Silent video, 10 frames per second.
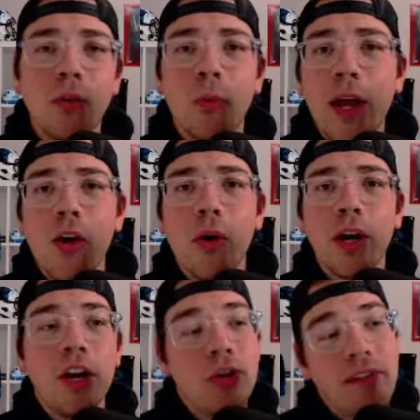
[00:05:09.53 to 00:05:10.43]
Reagor.
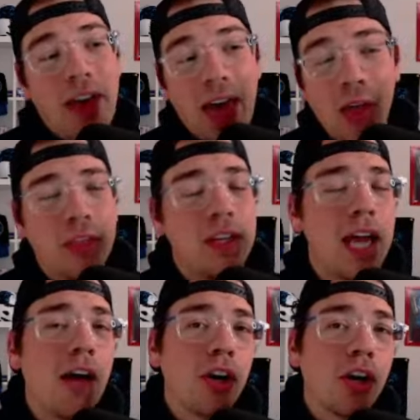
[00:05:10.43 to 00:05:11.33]
You have a healthy
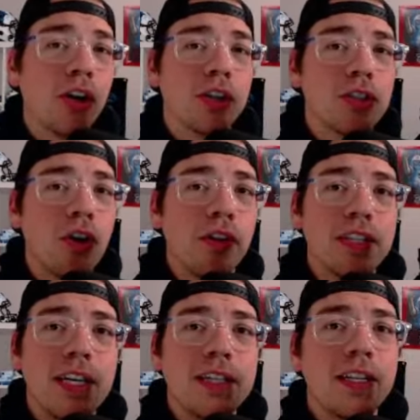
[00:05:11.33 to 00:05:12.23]
Dalvin Cook to start the
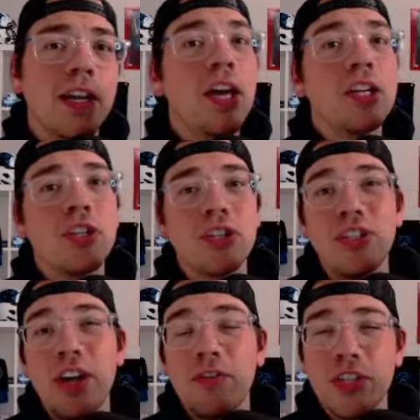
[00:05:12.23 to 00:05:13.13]
season. Justin
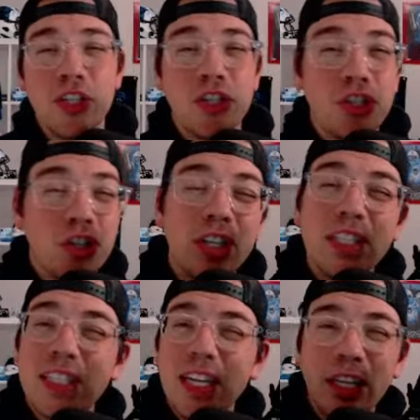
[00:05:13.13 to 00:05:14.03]
Jefferson should
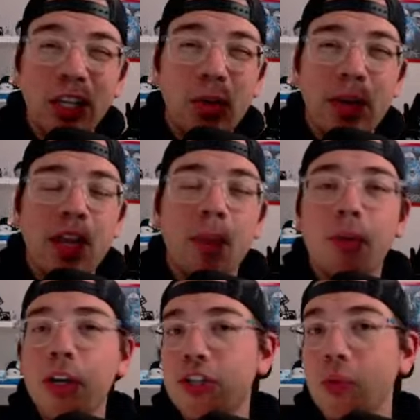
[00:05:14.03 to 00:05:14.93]
see a little bit of that
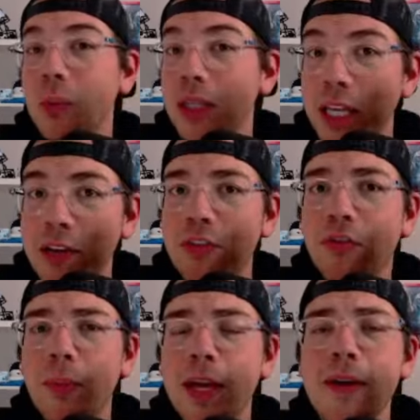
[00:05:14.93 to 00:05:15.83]
pressure relieved
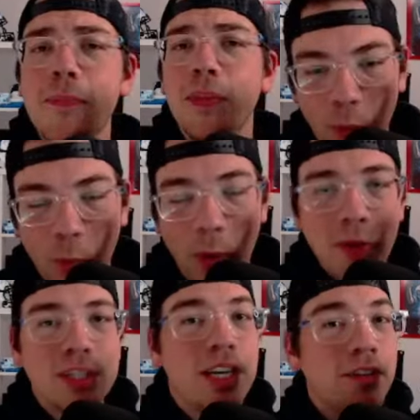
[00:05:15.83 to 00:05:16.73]
from him. Wide
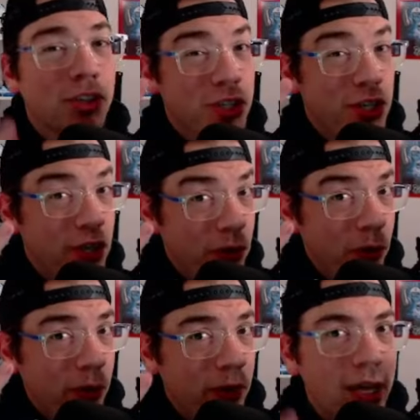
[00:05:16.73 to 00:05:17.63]
receiver
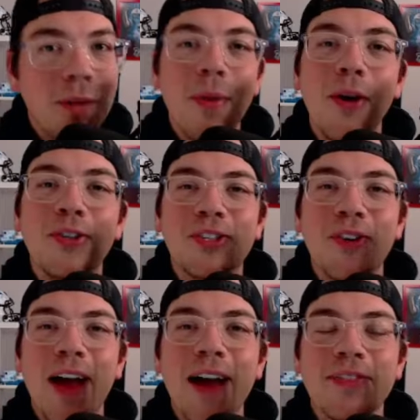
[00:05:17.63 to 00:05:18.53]
2 in most
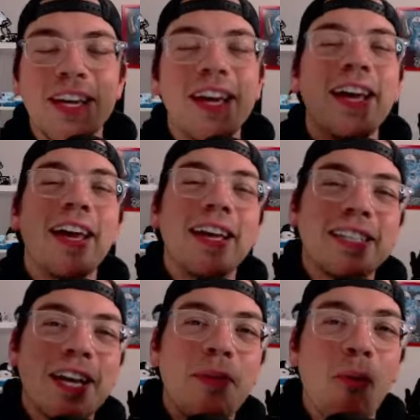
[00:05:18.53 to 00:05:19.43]
drafts is
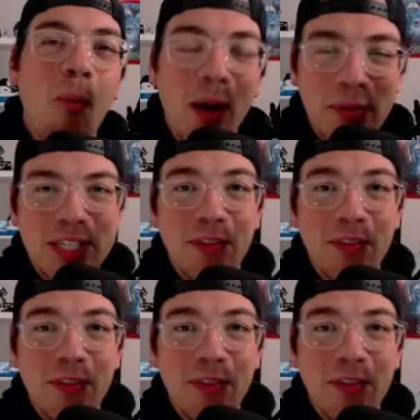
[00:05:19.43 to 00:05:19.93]
going to be wide receiver